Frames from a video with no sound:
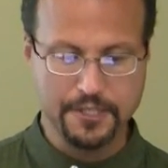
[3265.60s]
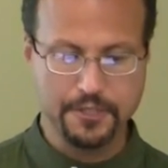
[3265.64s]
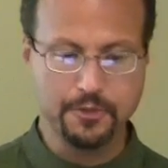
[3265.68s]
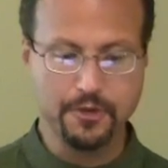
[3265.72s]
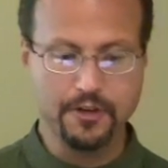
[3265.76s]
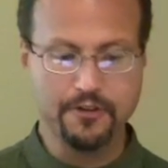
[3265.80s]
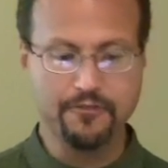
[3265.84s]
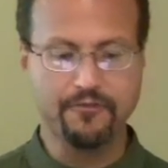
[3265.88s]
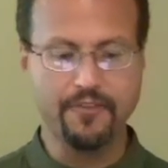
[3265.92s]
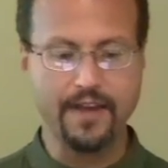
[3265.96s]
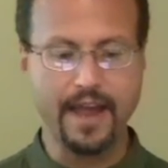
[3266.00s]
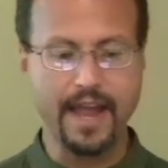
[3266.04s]
to
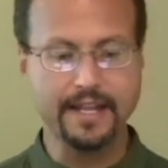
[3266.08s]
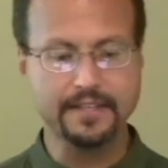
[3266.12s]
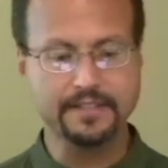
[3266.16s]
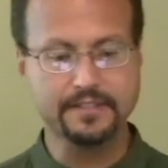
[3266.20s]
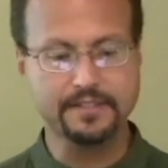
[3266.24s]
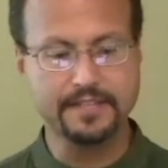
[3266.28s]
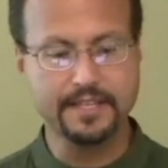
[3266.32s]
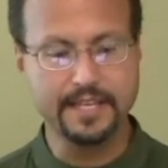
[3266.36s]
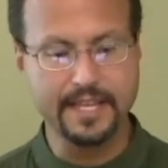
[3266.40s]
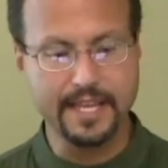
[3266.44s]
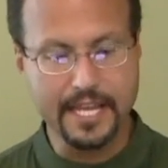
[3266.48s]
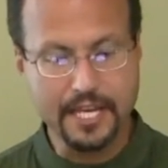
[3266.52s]

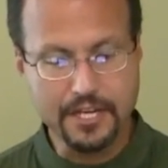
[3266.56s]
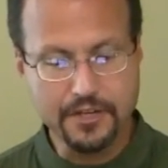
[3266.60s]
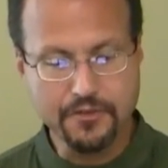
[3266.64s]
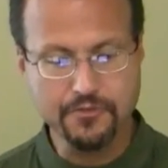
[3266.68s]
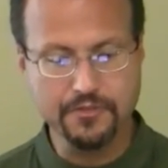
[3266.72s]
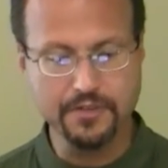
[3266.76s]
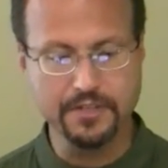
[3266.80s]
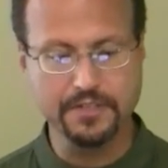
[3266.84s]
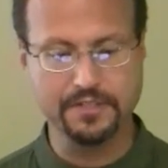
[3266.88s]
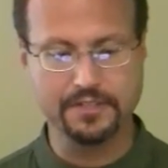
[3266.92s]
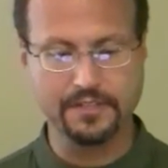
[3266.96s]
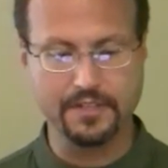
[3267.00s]
advance the
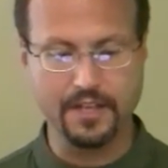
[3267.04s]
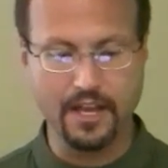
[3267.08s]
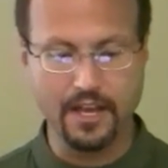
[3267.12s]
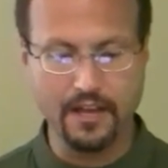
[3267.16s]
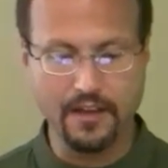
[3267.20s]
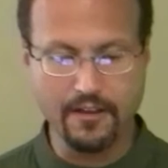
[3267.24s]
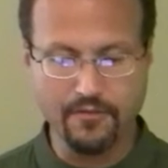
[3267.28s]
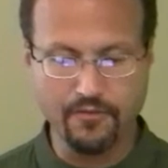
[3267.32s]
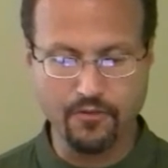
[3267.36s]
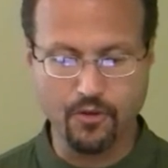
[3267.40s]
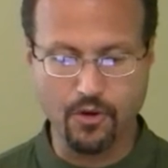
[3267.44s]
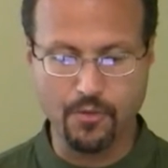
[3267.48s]
interests
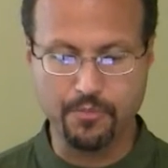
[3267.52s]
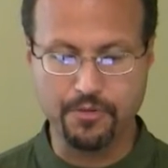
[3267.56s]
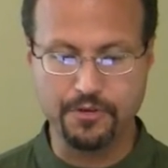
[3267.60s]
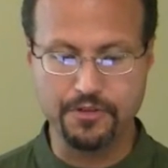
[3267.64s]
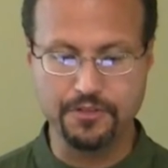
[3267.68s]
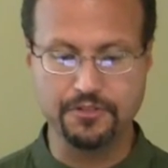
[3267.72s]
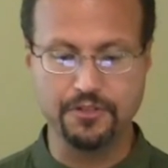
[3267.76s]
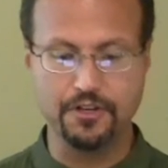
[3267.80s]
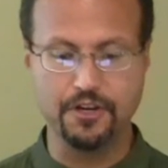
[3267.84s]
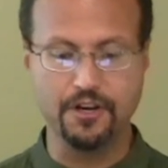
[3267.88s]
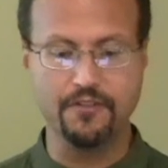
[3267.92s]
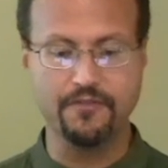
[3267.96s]
of or
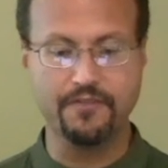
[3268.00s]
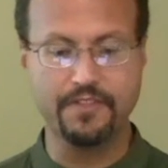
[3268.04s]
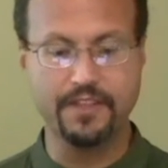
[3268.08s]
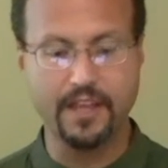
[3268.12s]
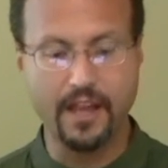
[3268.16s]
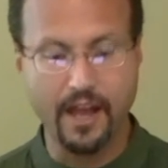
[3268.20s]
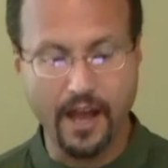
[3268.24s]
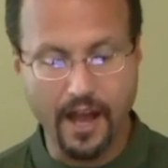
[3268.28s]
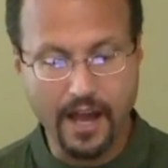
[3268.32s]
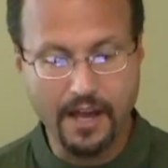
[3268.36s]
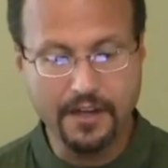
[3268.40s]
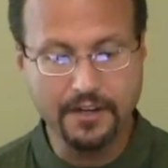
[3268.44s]
preserve
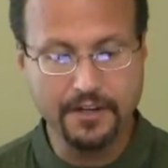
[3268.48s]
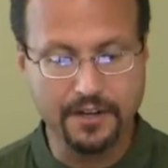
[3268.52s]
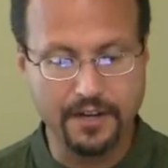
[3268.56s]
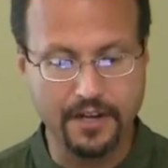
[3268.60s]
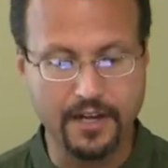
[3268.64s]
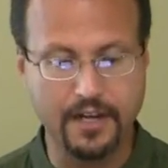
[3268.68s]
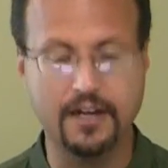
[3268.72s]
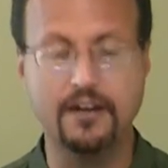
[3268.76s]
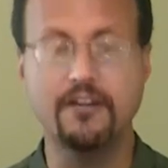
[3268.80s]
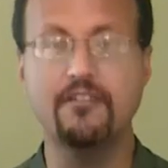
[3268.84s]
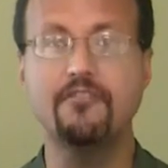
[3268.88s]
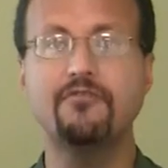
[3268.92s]
the honor
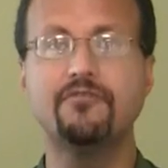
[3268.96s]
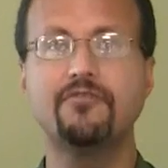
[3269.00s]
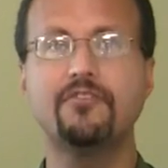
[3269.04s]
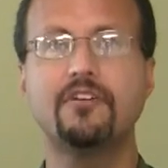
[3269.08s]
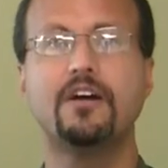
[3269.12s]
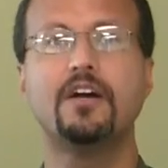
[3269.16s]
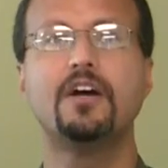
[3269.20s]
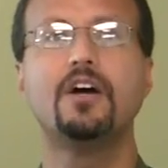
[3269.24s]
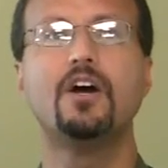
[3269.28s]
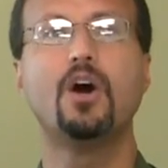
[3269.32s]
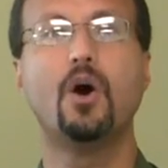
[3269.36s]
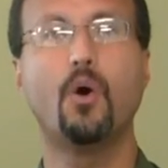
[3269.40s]
of
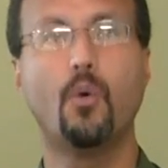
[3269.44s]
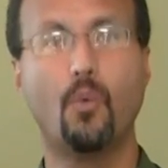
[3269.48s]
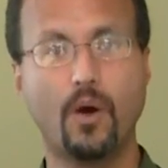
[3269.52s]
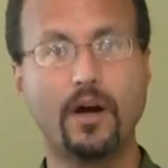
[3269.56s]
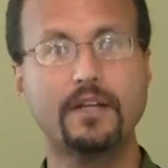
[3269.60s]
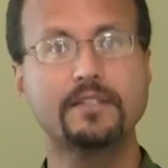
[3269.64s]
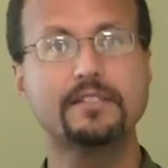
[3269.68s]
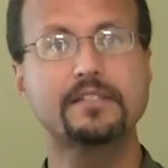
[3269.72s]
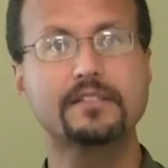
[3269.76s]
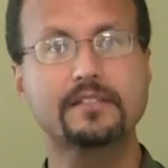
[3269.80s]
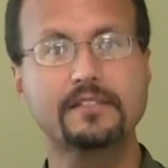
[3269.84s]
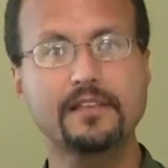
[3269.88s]

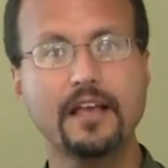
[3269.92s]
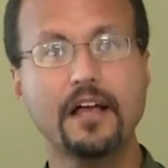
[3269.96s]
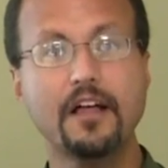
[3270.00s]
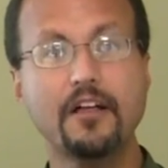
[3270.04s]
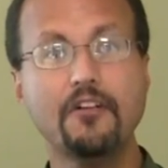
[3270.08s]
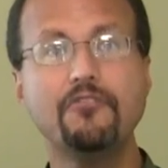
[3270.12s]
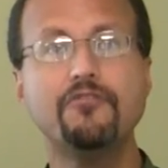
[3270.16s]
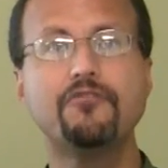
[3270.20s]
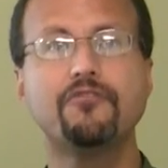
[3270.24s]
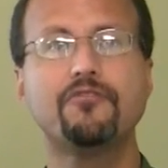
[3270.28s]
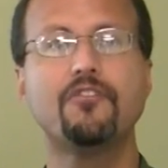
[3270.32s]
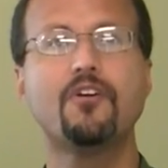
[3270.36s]

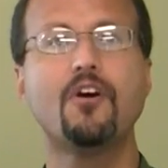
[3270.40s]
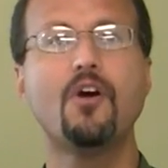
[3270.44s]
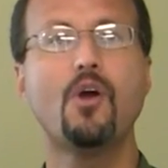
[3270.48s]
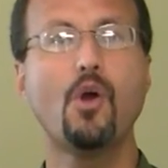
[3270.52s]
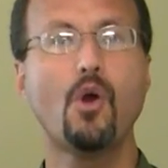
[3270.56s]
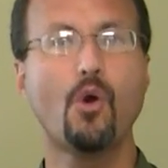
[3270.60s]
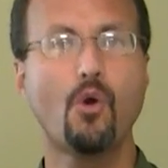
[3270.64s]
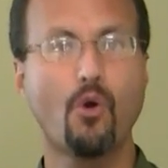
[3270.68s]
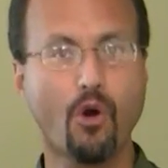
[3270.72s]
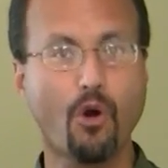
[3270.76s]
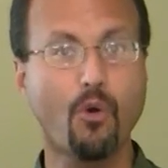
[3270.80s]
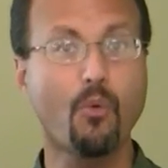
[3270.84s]
oneself
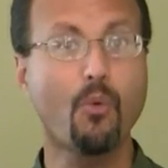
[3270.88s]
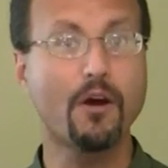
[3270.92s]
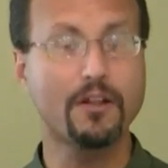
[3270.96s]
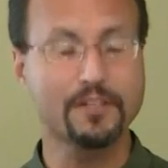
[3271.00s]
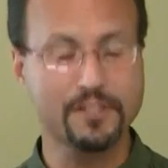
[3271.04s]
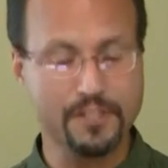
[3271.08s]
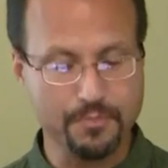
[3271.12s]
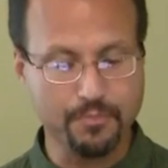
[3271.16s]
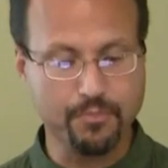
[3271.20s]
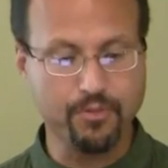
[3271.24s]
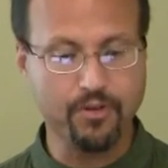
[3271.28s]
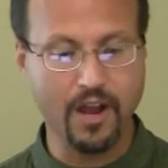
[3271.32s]
or
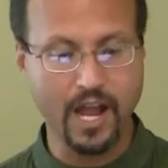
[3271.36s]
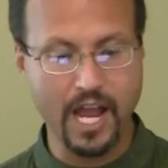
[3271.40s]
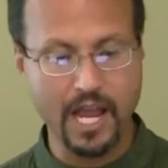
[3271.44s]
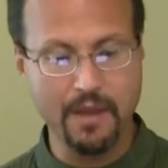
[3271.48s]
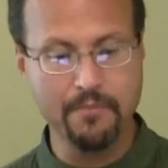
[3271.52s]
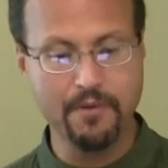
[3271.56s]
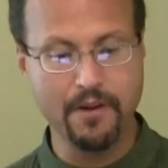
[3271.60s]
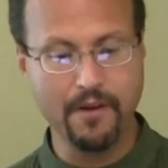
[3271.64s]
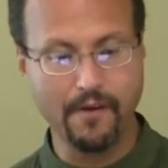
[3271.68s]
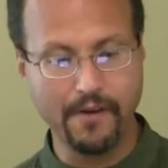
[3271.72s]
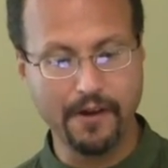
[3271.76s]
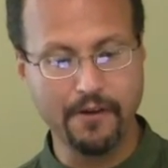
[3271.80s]
one's
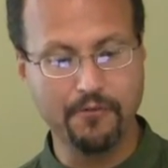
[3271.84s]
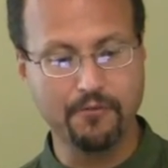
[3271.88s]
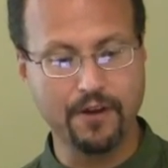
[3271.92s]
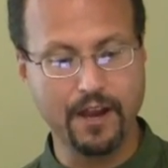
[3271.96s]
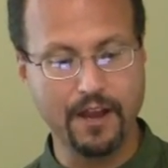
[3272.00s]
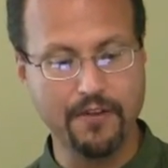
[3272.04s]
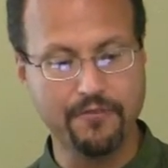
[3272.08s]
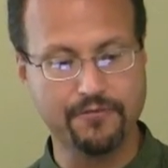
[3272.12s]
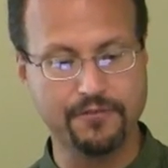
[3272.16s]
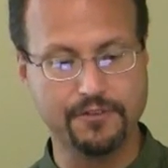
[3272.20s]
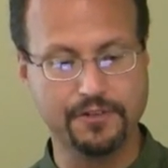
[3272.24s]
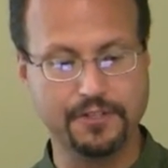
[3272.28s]
primary
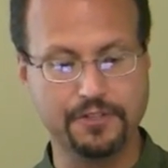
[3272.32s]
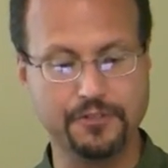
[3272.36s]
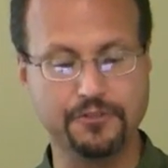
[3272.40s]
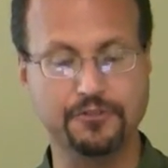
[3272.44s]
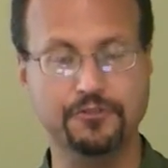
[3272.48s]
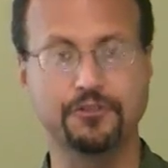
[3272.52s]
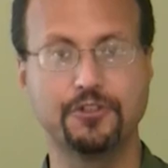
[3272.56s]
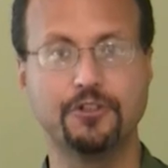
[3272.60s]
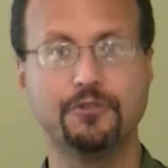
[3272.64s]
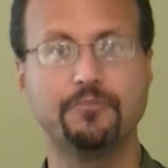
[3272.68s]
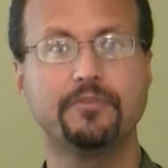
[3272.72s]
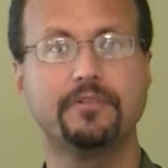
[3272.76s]
reference
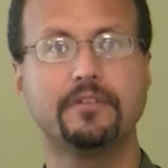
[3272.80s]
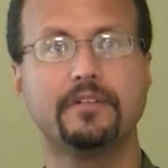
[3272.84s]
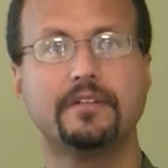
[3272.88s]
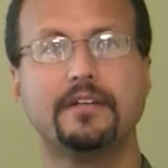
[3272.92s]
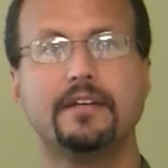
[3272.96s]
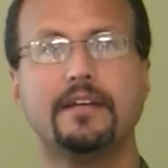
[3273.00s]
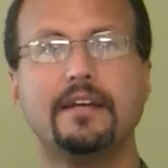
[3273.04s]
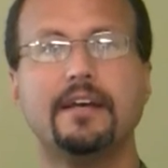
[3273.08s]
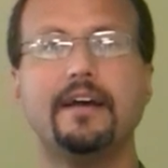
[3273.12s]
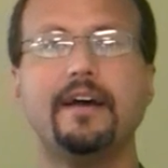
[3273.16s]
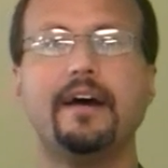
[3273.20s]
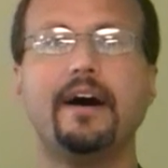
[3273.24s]
group
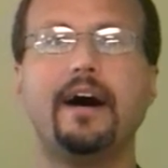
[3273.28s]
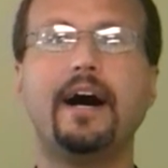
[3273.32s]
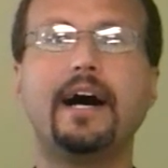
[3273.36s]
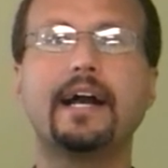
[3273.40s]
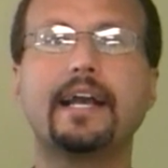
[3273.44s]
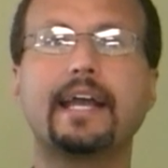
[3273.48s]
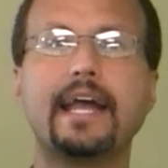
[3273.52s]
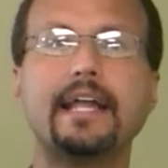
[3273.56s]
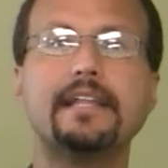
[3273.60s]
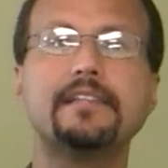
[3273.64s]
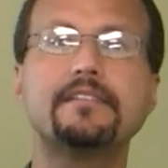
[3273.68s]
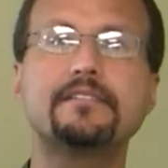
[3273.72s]

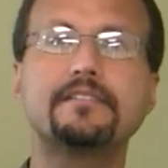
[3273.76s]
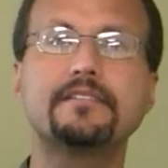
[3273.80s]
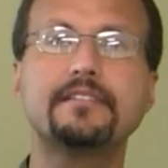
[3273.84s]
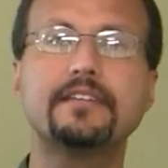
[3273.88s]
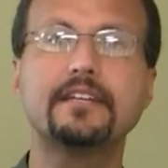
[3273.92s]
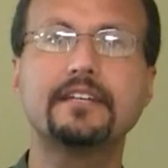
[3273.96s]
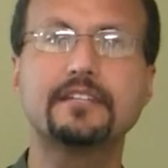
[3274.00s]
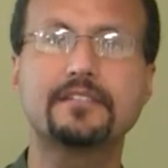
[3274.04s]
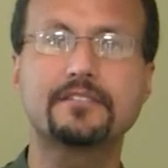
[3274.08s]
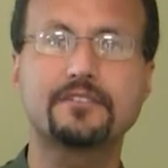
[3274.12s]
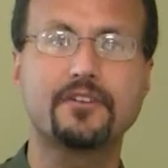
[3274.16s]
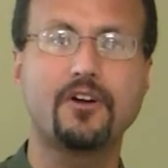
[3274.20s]
against
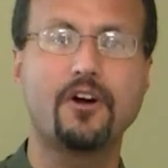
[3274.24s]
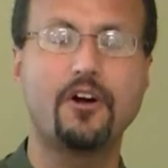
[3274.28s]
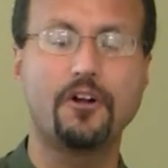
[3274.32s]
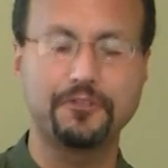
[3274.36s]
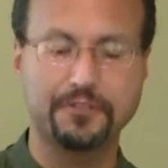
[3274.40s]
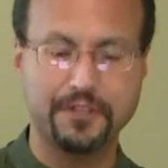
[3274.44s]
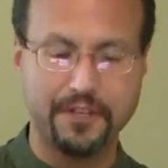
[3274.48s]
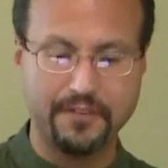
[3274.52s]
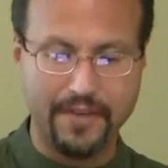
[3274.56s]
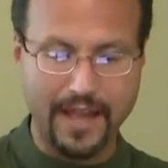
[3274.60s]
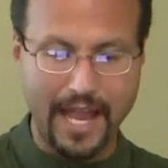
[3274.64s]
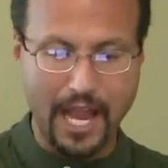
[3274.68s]
the
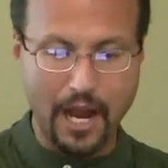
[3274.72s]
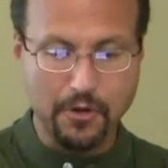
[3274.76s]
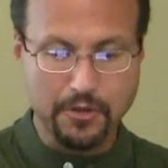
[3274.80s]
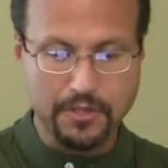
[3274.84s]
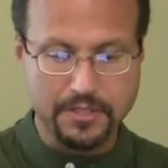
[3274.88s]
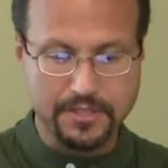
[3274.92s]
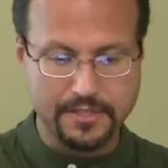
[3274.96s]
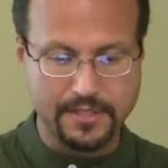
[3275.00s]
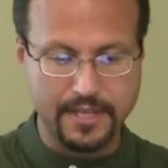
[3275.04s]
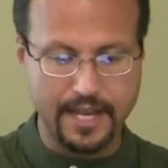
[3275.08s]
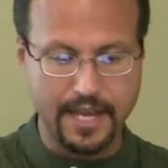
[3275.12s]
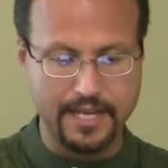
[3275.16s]
assault of
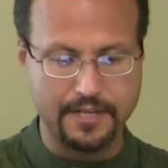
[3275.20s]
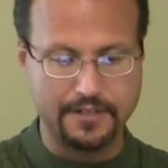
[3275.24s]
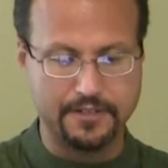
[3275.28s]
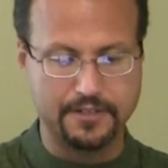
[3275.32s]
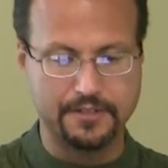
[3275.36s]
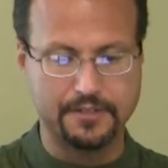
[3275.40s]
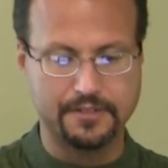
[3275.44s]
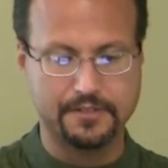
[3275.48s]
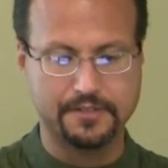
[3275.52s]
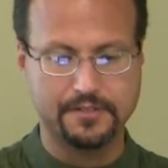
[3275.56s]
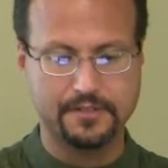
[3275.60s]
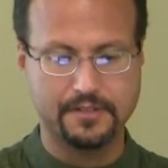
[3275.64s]

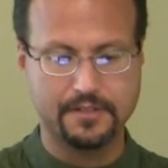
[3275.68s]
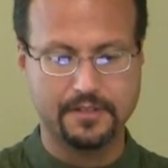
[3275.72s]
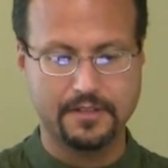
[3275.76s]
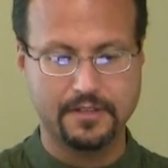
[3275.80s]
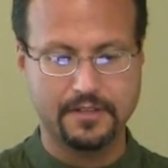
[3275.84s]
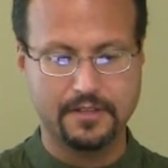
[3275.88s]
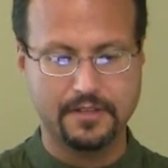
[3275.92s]
outsiders